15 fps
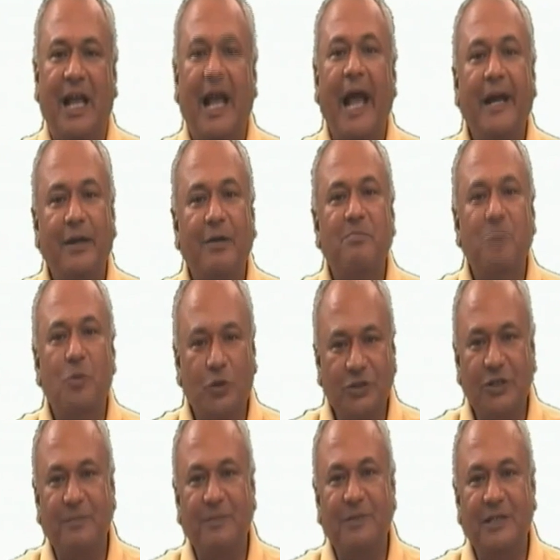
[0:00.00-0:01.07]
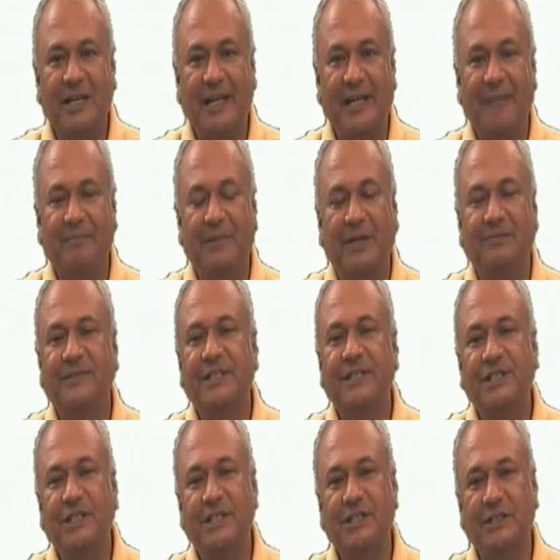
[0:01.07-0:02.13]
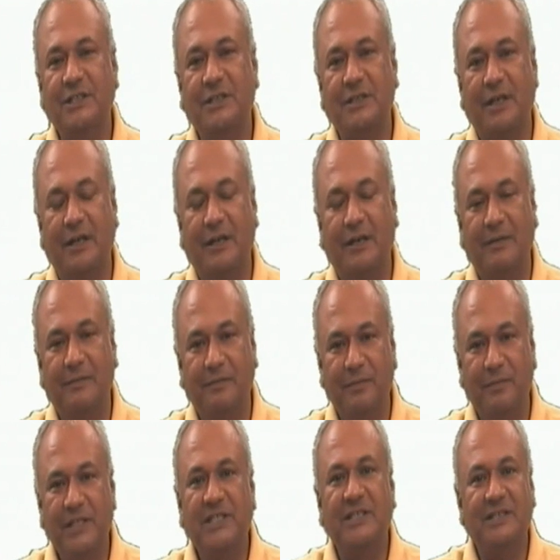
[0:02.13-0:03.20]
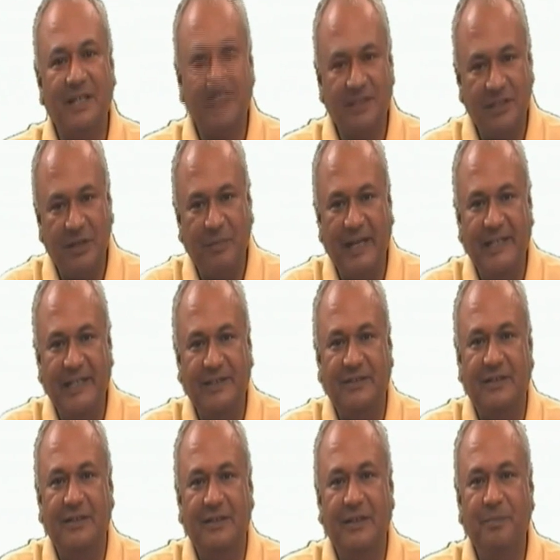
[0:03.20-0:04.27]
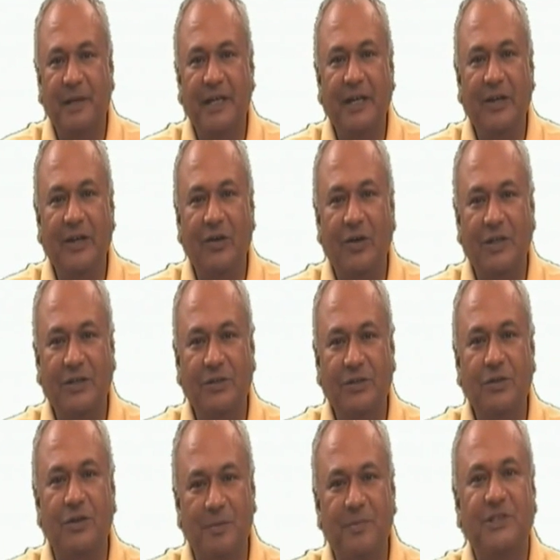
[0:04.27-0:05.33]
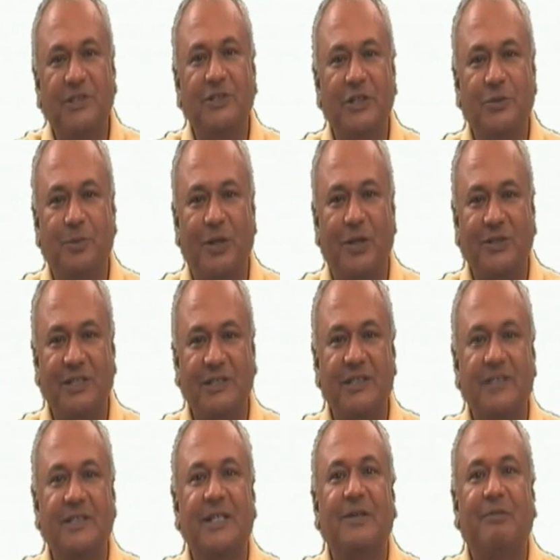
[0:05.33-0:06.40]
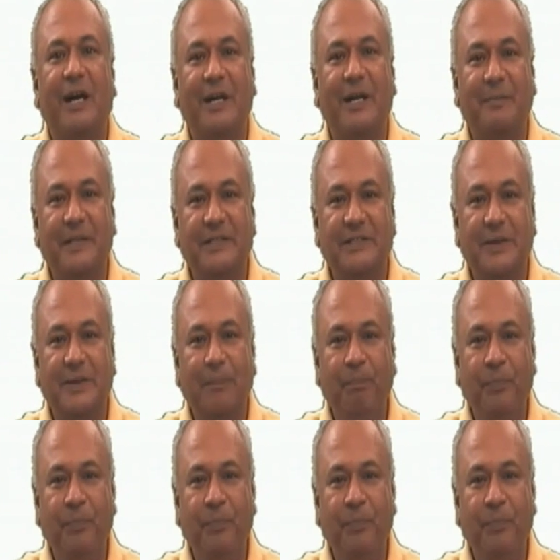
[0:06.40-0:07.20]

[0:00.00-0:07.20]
and most of the time which is customized depending on your business processes requirements.